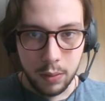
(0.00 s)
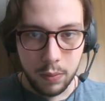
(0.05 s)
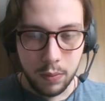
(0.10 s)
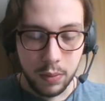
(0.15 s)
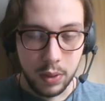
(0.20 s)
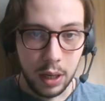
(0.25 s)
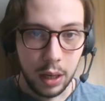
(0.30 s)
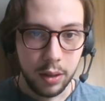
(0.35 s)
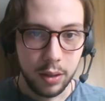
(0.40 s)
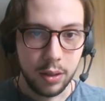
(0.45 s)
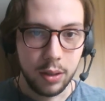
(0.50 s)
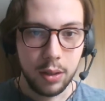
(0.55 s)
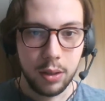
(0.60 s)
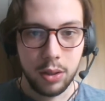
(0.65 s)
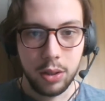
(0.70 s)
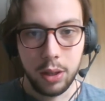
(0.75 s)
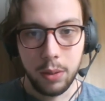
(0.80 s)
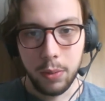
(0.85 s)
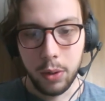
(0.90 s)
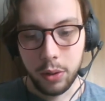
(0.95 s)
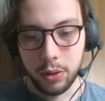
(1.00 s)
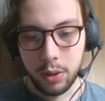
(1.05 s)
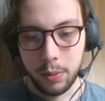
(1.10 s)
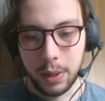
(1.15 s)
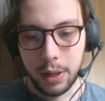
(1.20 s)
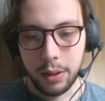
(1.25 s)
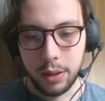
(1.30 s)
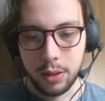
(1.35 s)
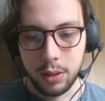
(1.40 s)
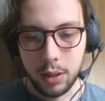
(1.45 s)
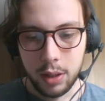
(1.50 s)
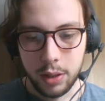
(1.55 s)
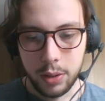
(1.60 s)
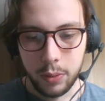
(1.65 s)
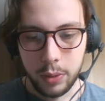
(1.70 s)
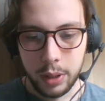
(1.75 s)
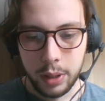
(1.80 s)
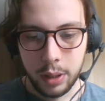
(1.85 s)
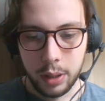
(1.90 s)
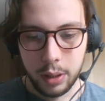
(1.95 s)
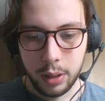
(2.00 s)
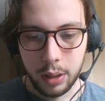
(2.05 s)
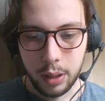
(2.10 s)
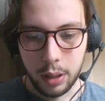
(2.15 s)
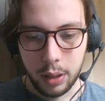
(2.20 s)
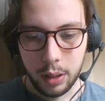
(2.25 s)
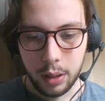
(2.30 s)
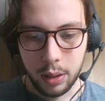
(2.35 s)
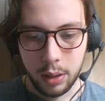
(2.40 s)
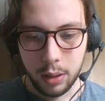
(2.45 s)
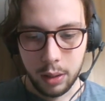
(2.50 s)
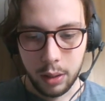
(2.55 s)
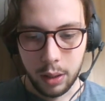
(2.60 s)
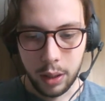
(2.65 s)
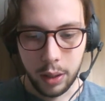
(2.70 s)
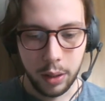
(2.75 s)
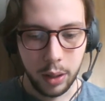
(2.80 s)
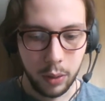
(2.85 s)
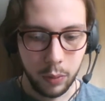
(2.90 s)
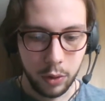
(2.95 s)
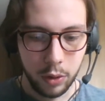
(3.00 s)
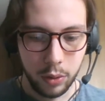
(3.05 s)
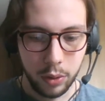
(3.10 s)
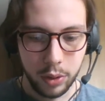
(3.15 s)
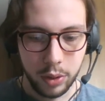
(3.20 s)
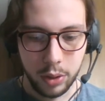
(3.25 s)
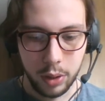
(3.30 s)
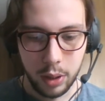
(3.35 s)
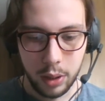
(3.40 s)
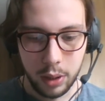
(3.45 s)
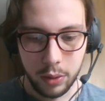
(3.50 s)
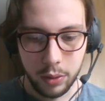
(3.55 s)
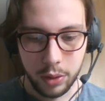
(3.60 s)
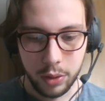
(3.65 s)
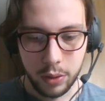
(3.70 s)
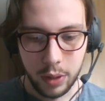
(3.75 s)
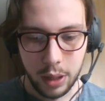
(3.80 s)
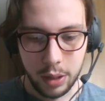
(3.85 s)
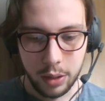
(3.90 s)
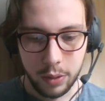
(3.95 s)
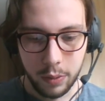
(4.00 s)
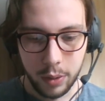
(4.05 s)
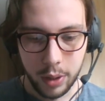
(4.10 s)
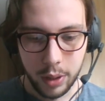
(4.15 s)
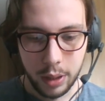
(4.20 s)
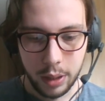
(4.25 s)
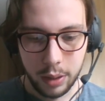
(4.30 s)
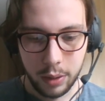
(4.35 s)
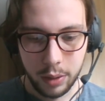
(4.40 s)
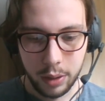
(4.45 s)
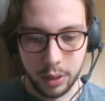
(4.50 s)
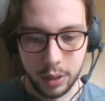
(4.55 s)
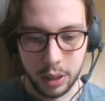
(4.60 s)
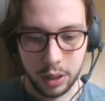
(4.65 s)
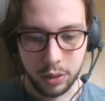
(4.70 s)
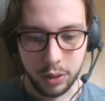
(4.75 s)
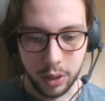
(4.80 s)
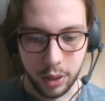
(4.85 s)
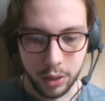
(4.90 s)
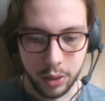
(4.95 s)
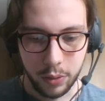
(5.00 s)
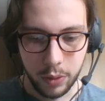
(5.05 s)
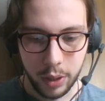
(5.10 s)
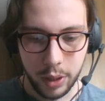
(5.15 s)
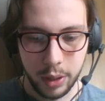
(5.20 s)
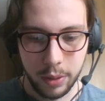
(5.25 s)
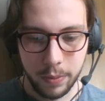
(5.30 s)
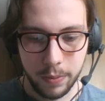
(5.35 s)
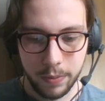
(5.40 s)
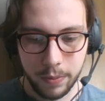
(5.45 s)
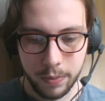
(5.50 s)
says that she blogged about this last week. I think we're all just a little distracted right now, and it's extra hard to write.